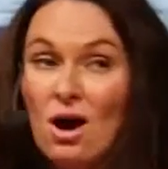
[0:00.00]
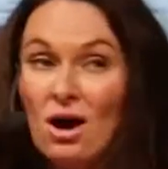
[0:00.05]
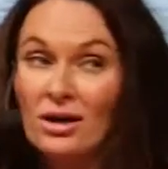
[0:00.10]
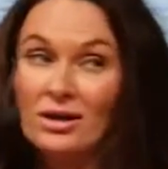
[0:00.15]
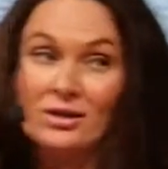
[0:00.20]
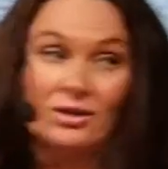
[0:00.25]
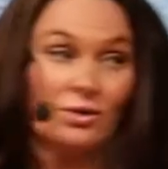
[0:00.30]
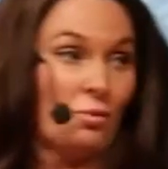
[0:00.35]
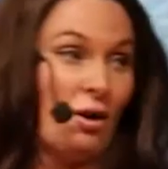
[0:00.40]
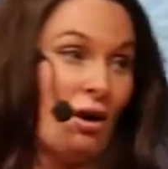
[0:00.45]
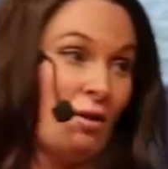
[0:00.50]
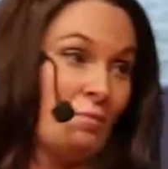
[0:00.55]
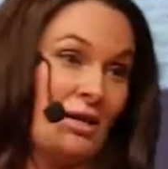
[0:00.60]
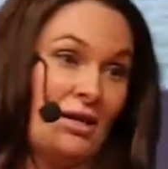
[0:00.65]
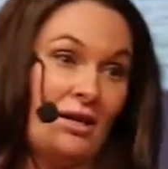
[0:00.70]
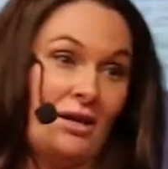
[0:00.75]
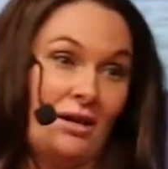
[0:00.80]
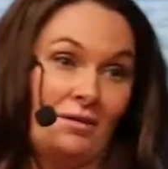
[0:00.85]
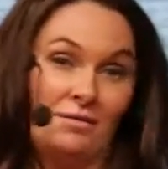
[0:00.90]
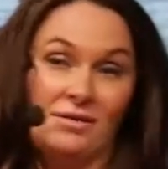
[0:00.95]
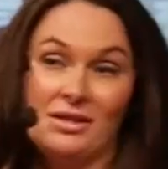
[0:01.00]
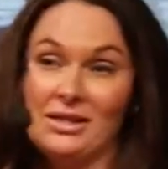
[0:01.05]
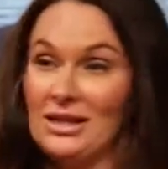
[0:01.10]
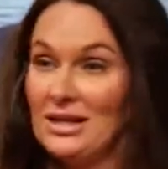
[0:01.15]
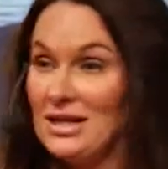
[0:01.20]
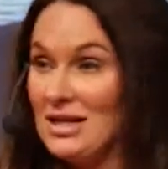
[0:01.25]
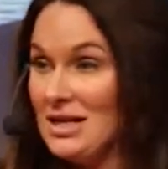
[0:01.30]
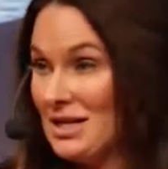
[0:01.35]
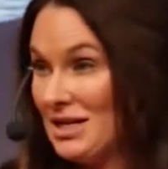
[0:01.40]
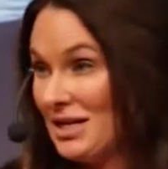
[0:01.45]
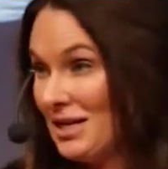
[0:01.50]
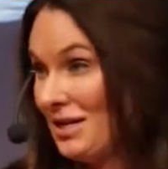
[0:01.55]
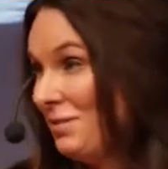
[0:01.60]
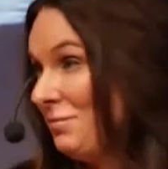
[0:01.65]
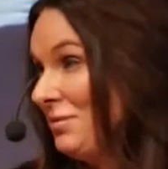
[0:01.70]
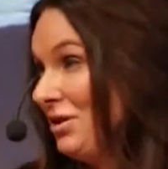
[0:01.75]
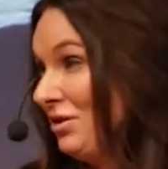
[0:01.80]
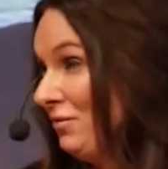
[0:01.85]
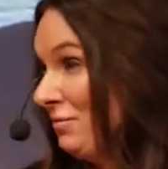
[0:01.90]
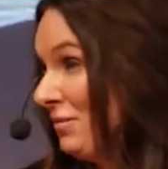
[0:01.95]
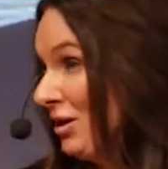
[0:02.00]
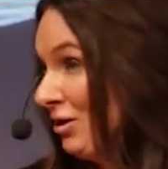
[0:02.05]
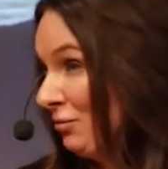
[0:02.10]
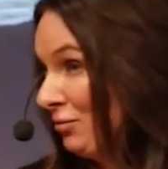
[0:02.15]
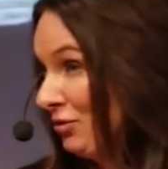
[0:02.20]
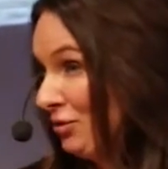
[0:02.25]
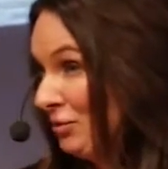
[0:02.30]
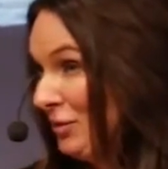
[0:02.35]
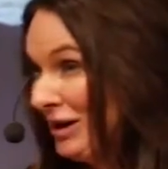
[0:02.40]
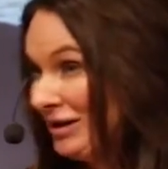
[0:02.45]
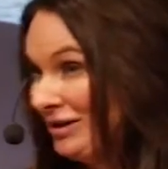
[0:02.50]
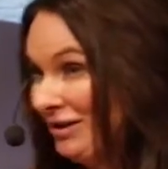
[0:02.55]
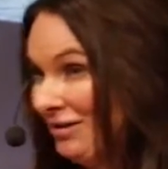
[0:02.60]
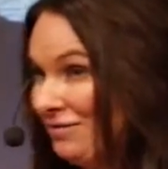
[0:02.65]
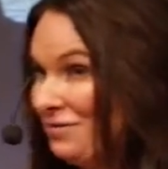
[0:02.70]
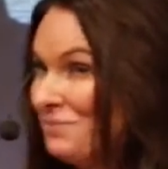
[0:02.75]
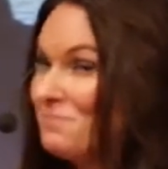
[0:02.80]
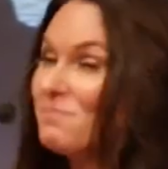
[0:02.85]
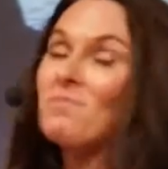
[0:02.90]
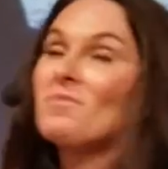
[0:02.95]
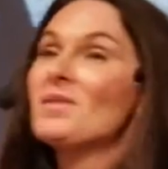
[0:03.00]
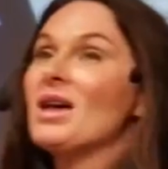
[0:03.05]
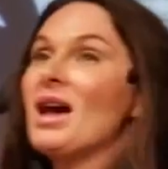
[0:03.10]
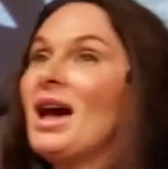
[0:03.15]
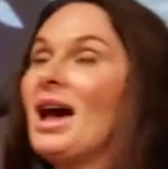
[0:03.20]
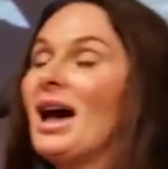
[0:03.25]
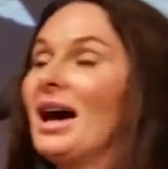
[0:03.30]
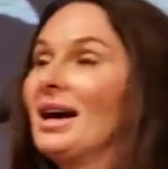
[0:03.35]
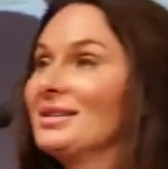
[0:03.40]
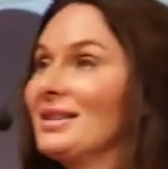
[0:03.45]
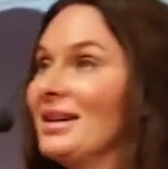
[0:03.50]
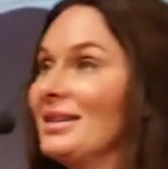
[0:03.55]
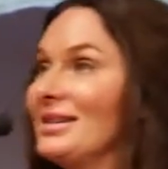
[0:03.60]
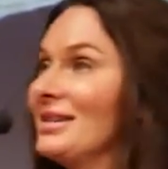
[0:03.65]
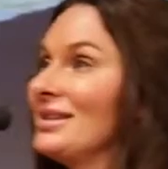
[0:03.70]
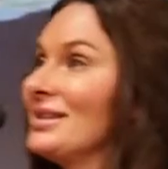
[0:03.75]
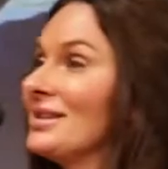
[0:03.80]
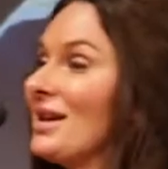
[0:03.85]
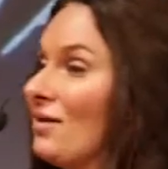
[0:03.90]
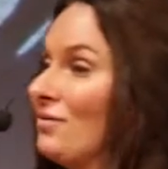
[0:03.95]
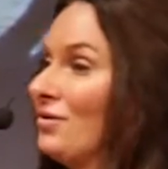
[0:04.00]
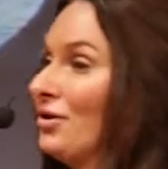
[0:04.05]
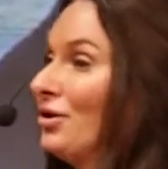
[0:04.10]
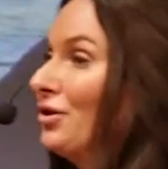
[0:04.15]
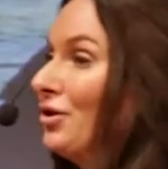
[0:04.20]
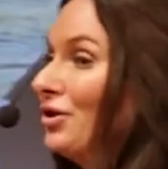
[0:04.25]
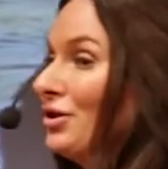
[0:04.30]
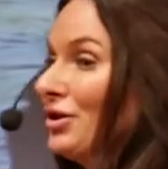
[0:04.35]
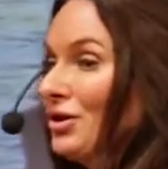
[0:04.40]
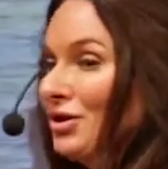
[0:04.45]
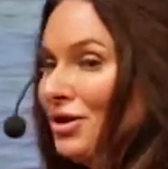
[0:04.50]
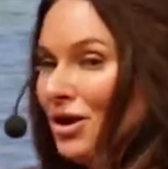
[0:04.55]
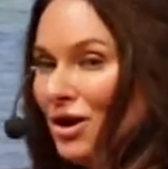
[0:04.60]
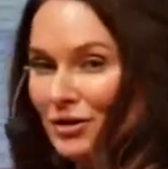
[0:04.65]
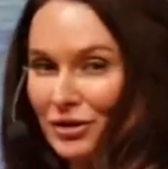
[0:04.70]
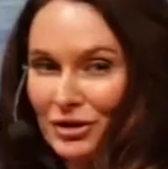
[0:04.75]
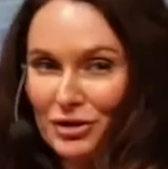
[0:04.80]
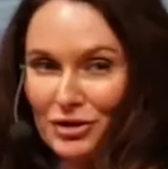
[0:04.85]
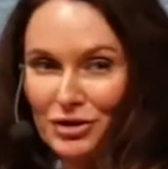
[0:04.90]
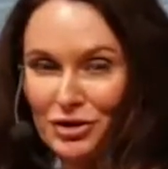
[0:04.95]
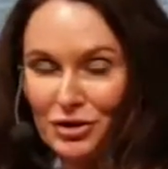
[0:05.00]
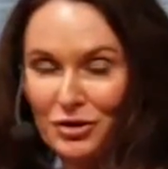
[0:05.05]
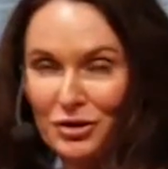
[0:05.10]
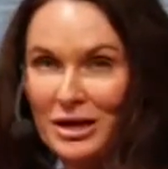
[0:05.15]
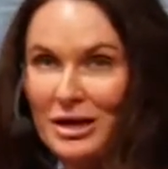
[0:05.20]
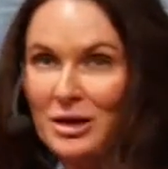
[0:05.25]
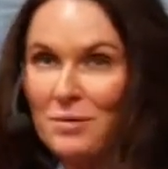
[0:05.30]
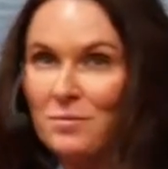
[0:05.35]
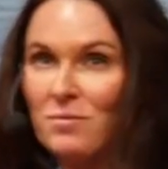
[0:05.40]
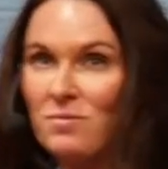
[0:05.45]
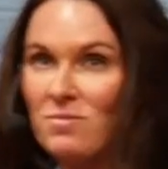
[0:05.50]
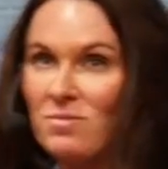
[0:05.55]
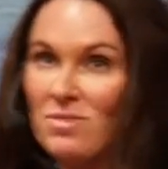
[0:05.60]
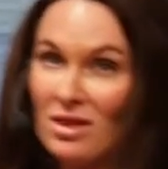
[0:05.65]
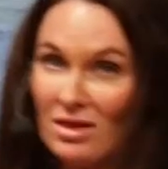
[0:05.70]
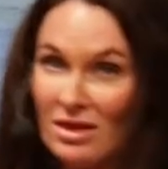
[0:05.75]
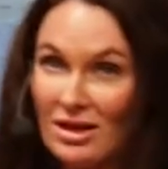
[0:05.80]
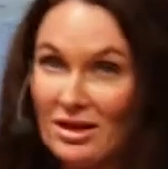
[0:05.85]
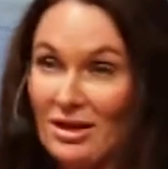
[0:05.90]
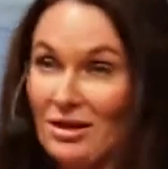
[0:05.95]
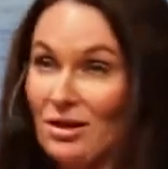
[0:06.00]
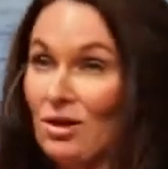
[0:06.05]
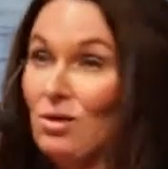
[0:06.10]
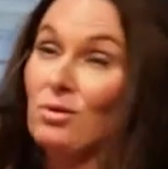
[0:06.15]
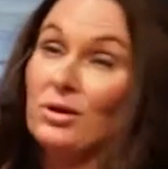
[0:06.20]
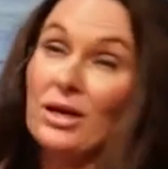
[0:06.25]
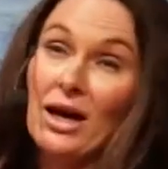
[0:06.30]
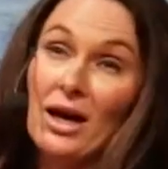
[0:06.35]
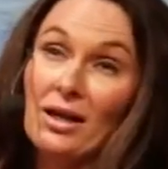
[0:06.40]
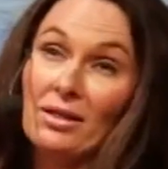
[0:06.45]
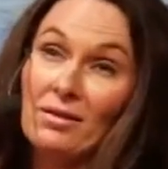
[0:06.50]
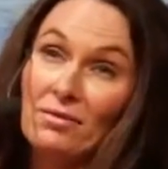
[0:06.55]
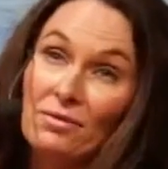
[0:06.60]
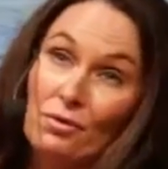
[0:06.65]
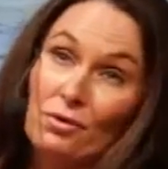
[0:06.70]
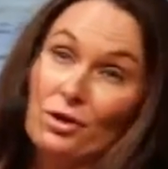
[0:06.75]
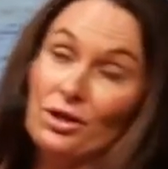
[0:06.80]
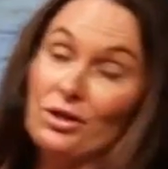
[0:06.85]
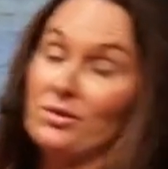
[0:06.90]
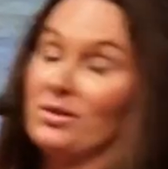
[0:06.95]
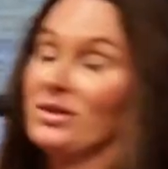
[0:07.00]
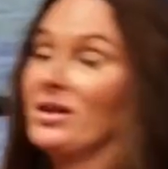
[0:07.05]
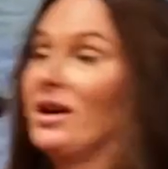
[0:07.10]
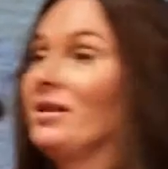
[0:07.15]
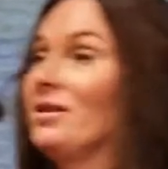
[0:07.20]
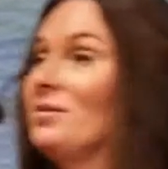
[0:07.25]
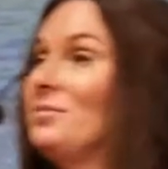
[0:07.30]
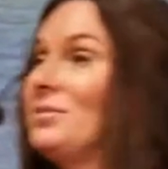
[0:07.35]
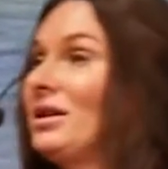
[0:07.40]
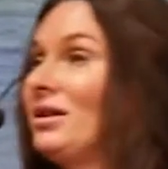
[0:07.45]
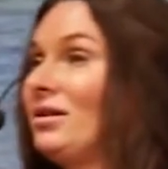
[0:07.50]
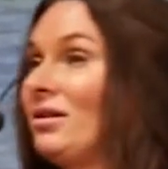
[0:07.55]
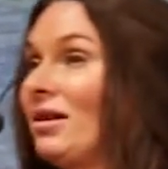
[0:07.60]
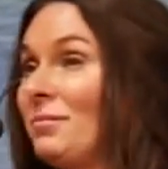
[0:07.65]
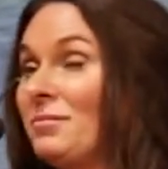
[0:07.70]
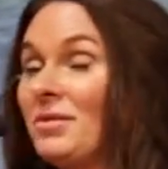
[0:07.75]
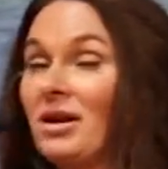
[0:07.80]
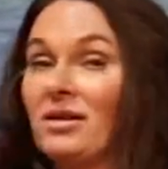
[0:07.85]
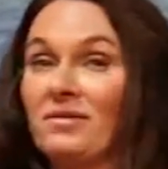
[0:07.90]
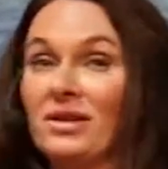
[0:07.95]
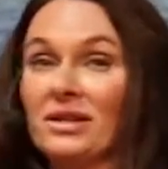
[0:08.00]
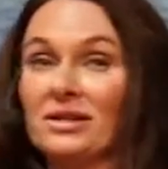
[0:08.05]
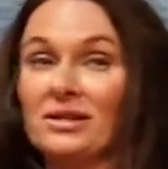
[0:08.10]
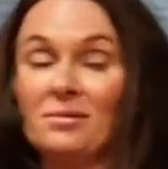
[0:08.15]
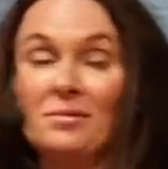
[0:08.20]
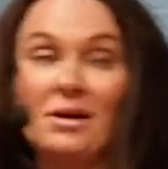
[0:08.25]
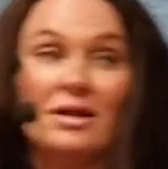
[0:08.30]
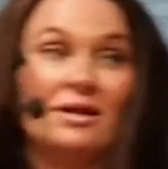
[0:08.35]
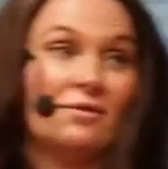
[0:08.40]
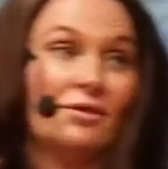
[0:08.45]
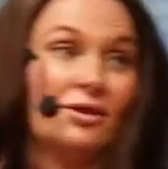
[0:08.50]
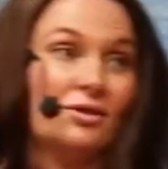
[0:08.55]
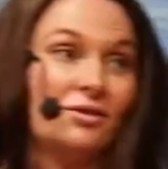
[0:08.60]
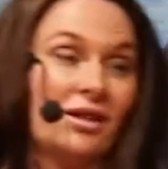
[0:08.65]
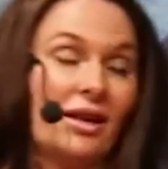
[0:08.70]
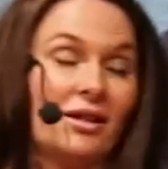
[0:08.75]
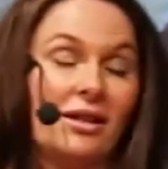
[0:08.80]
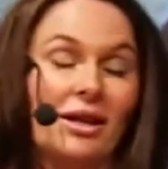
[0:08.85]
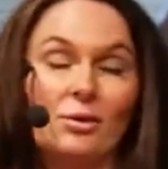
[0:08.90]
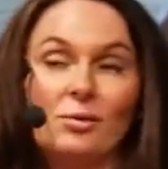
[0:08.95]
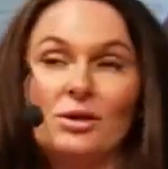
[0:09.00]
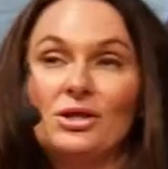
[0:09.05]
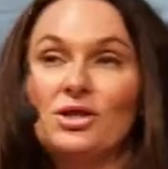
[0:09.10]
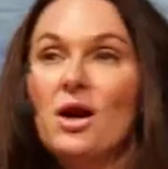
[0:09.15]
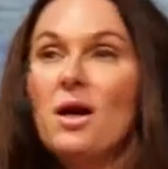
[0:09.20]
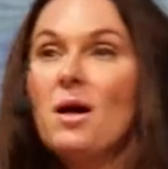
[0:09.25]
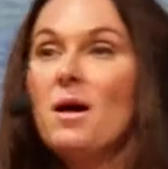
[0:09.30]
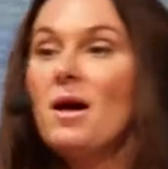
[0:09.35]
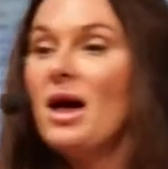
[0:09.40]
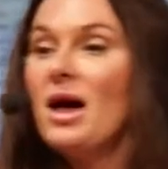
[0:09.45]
not a swami of sitting in the mirror of my own perspective. As I discovered on this journey, thinking, oh yeah, the for you side of the mirror. I'm not a victim. I never use that language.